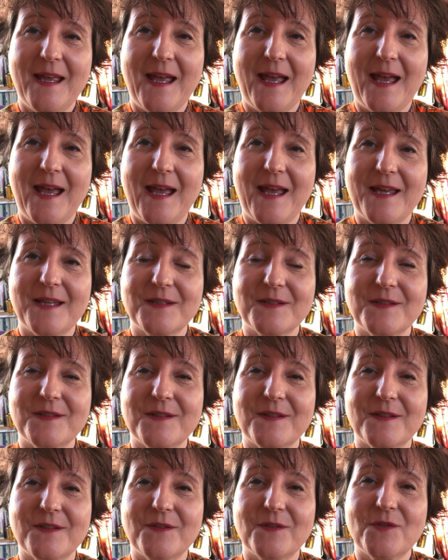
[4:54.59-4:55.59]

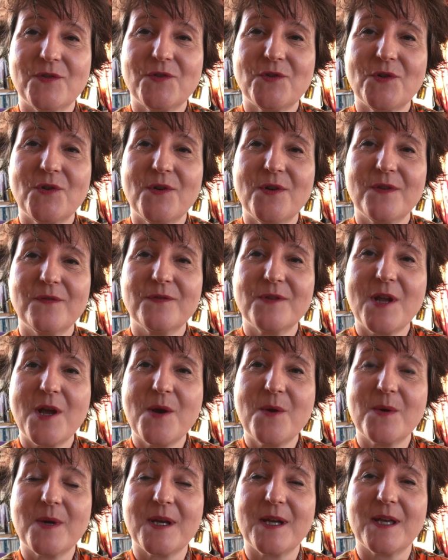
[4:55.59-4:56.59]
And the story of
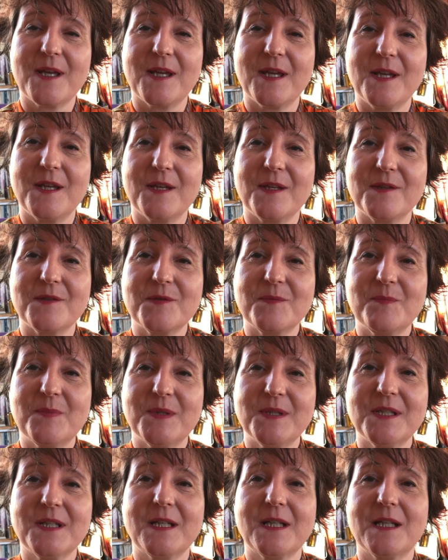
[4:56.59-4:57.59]
Noah is
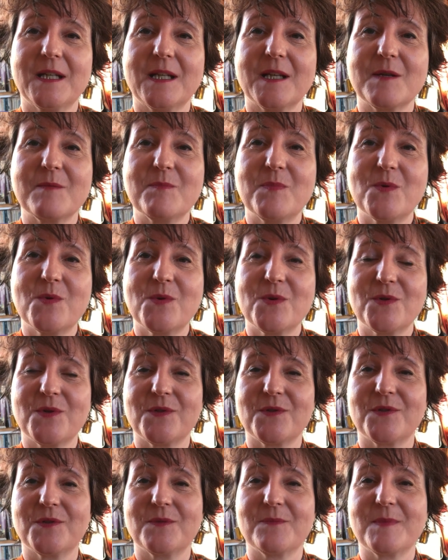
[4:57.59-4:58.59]
particularly
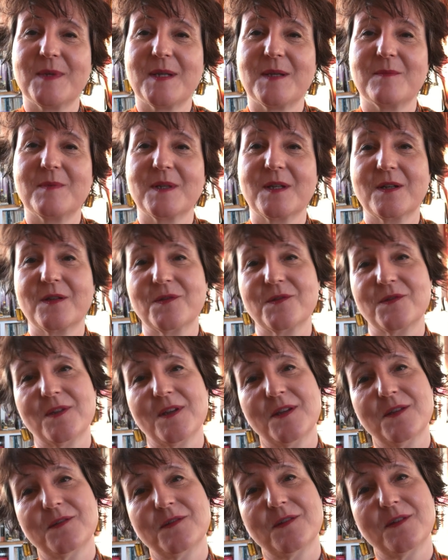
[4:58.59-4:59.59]
important to me because
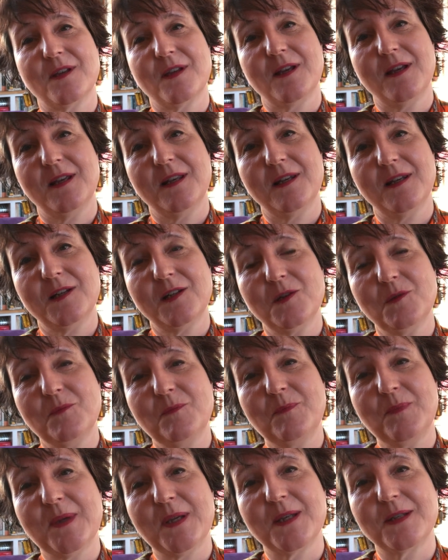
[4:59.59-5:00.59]
there's a
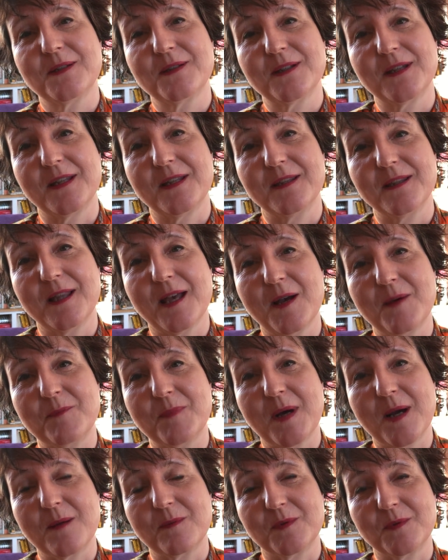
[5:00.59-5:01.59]
little bit in that
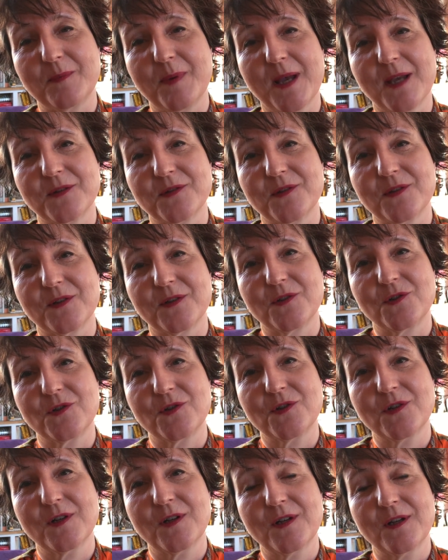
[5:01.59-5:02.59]
Bible
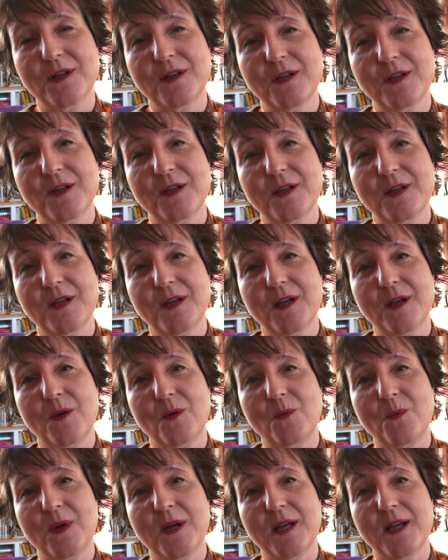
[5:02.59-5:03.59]
passage
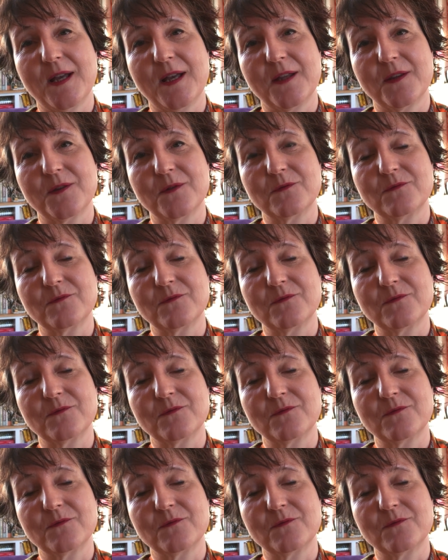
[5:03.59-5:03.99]
where the